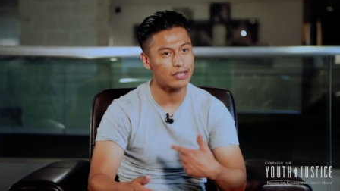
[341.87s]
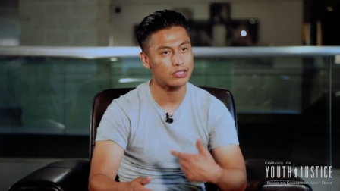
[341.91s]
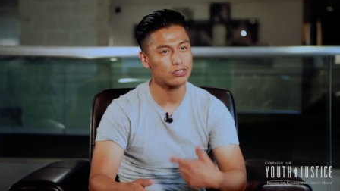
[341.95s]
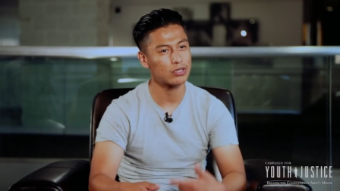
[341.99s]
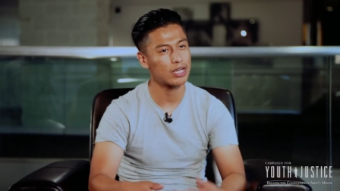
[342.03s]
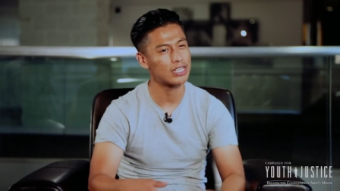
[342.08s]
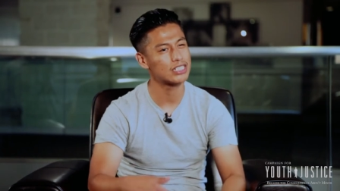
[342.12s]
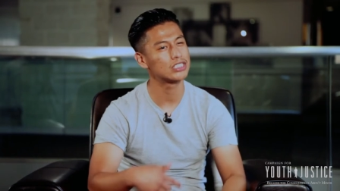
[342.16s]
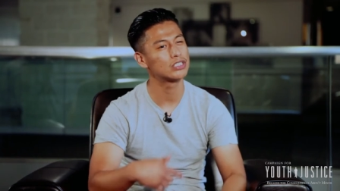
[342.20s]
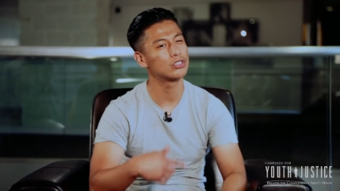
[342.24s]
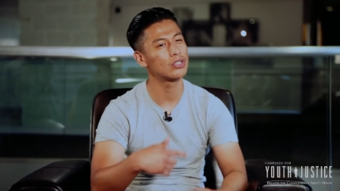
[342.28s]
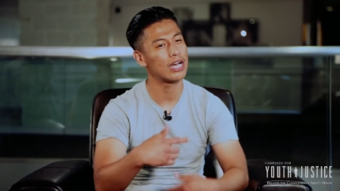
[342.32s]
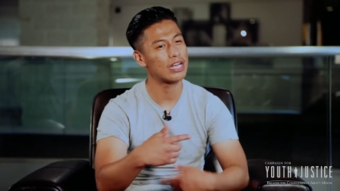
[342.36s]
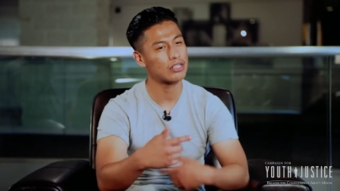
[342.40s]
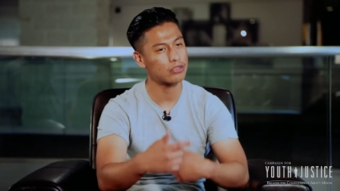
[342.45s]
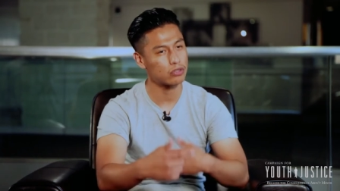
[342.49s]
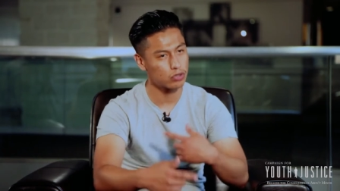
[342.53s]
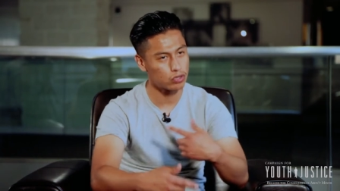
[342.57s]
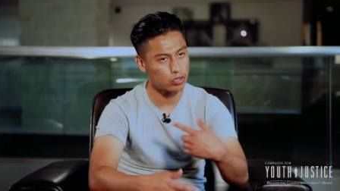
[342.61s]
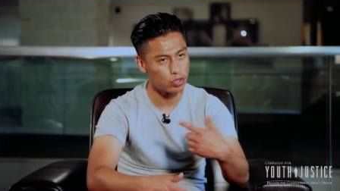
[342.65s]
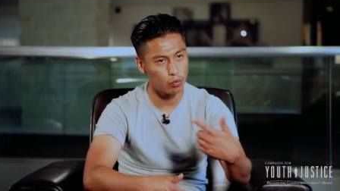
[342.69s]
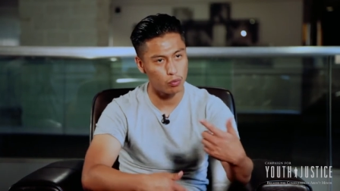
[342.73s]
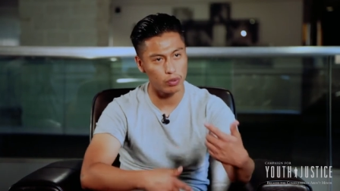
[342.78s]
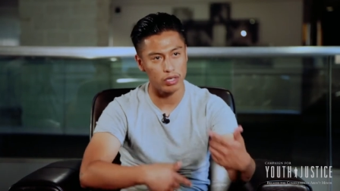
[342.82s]
So I still have to
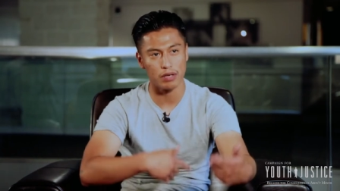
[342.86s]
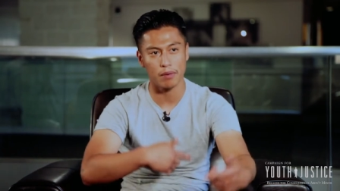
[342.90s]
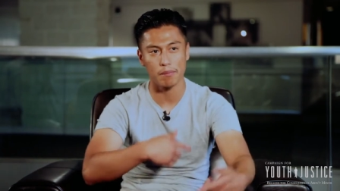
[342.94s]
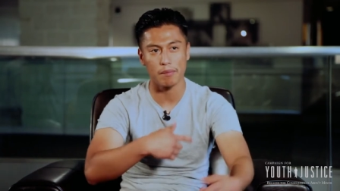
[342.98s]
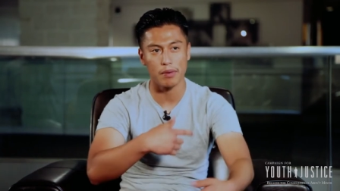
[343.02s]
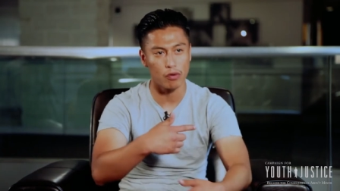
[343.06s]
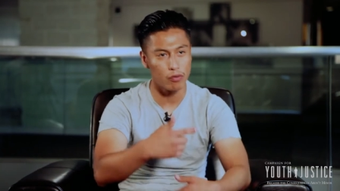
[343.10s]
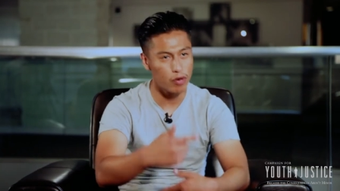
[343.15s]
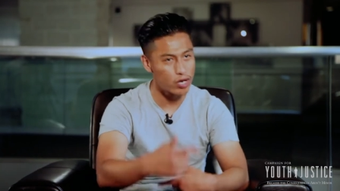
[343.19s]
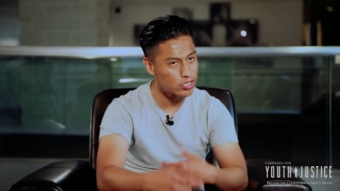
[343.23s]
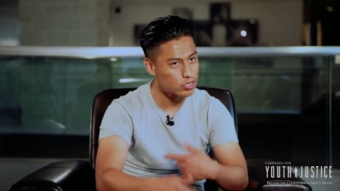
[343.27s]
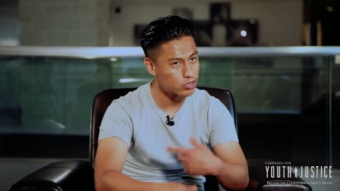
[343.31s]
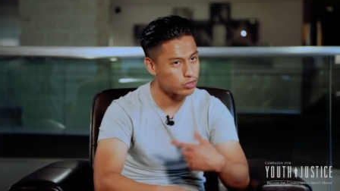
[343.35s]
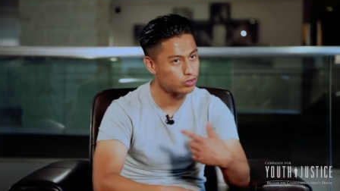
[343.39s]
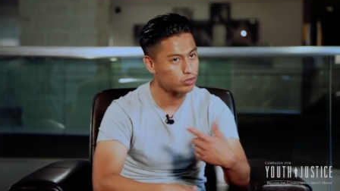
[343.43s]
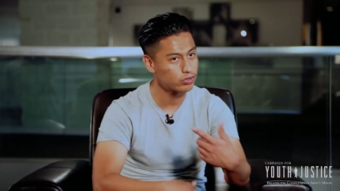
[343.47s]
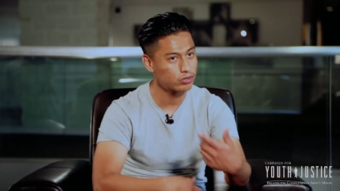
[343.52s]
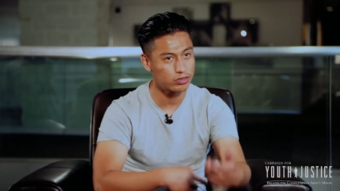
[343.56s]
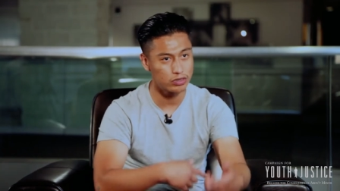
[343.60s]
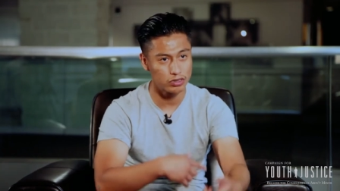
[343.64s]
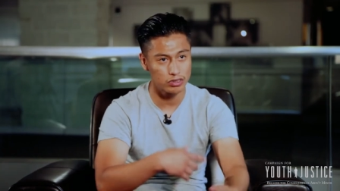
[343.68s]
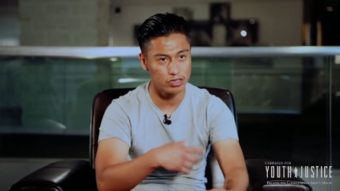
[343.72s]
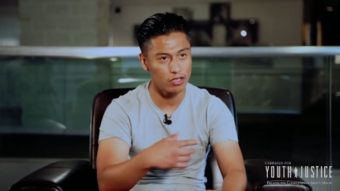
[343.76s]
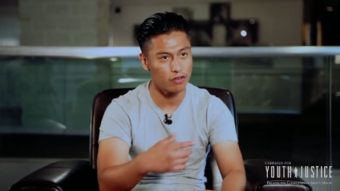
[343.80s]
deal with
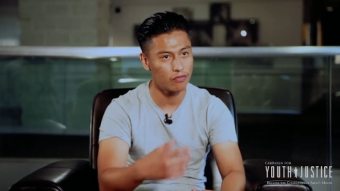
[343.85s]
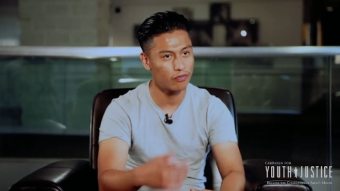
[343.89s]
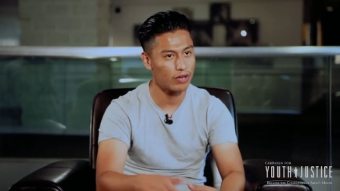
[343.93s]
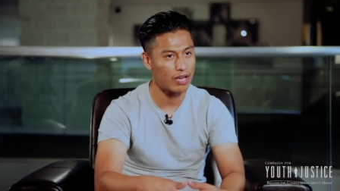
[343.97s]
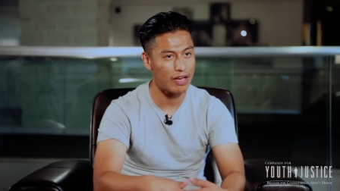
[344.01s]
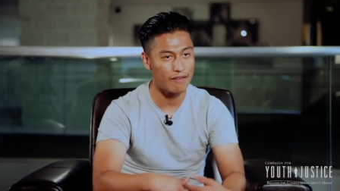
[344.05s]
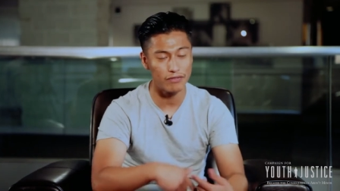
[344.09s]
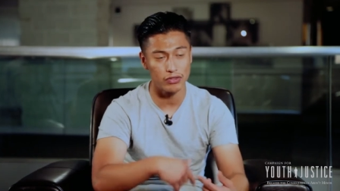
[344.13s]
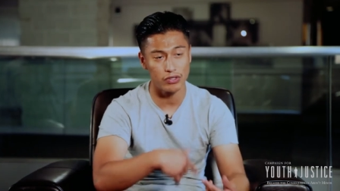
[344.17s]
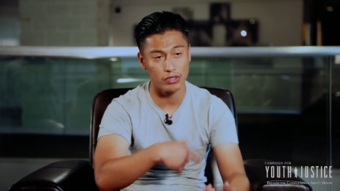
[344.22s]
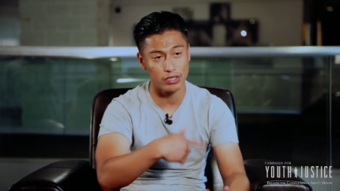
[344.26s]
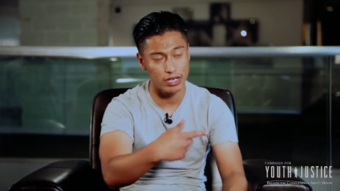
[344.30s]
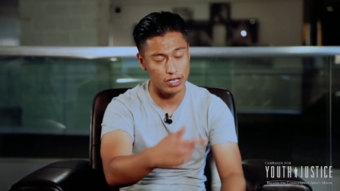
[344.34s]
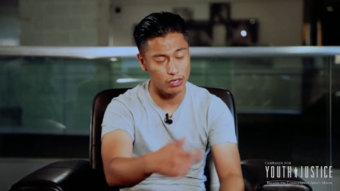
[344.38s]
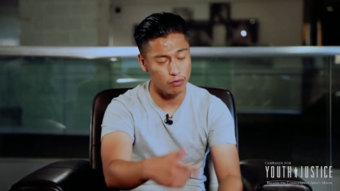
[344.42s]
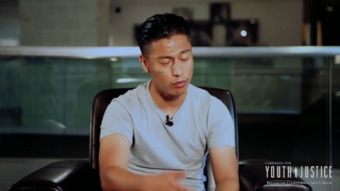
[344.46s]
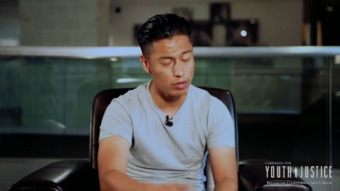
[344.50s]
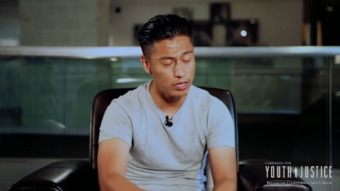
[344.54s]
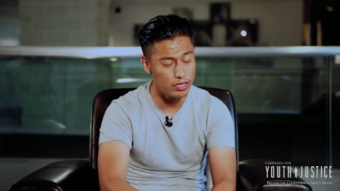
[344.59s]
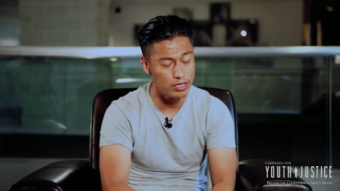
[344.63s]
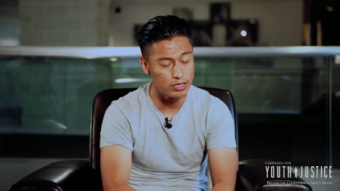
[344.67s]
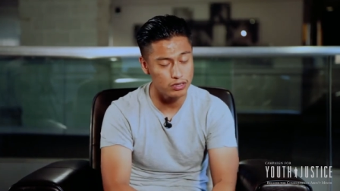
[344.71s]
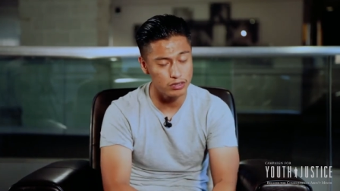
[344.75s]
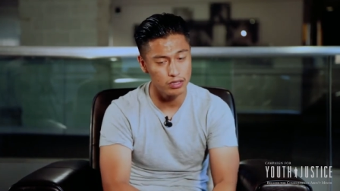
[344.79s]
immigration stuff after getting
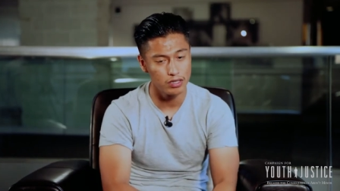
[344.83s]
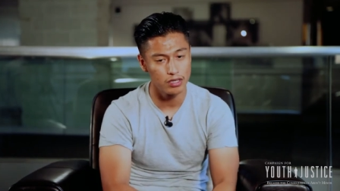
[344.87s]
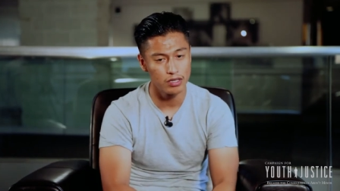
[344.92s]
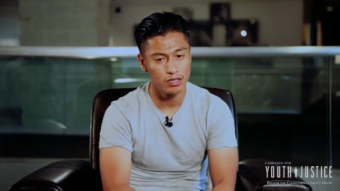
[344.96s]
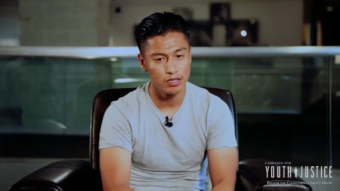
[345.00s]
released.